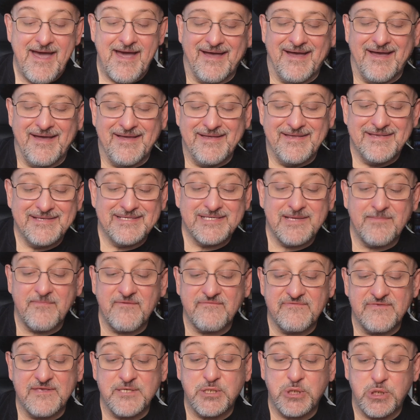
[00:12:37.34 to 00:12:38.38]
Some
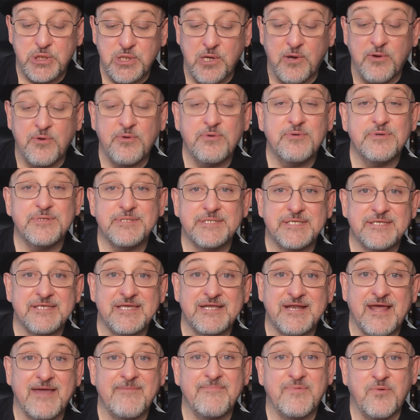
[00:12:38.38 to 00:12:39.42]
of the shows
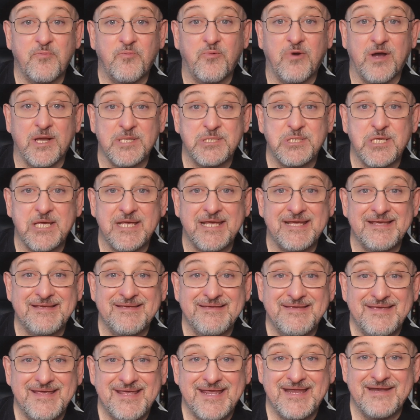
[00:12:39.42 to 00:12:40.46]
that I've been
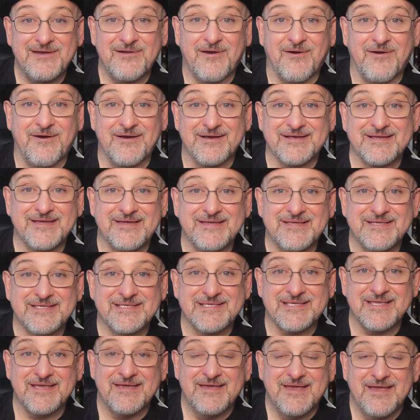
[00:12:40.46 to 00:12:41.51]
watching in
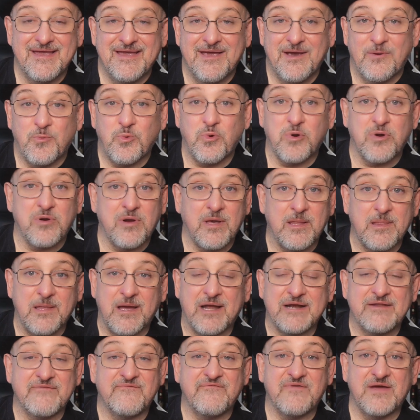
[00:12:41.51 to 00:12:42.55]
August were a
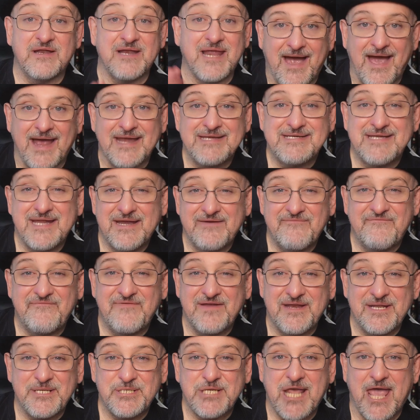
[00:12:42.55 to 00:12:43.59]
lot of fun. I did
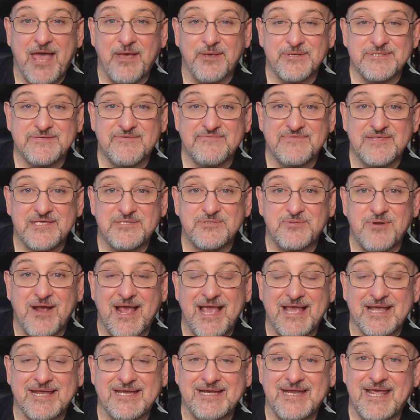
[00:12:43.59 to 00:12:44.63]
finish House of the
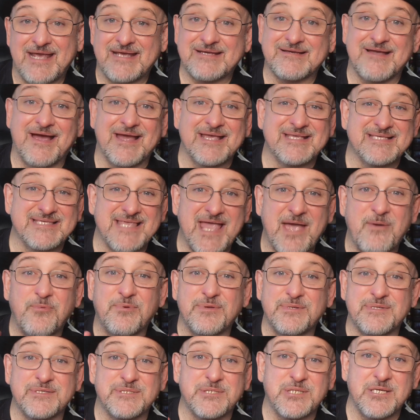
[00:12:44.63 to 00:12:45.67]
Dragon, and guys, that
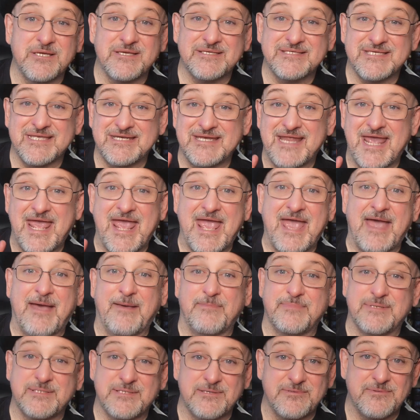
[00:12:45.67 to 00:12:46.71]
was just an
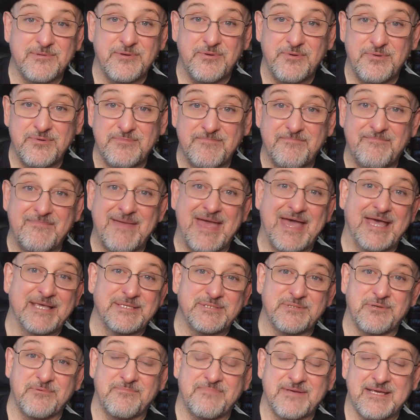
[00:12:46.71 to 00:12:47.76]
absolute
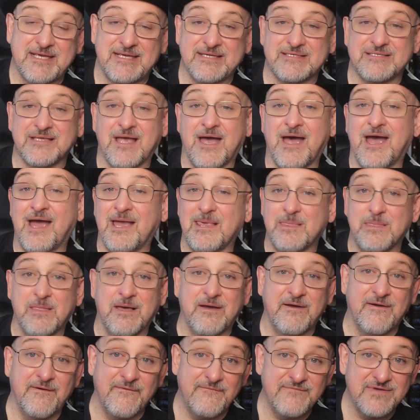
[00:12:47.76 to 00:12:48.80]
masterpiece. I
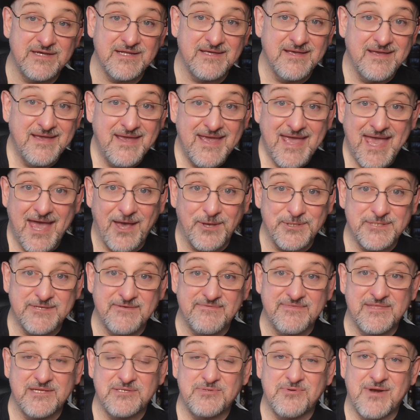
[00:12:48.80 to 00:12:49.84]
loved House
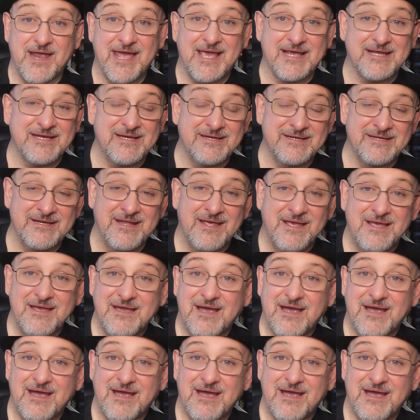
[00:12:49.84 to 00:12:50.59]
of the Dragon.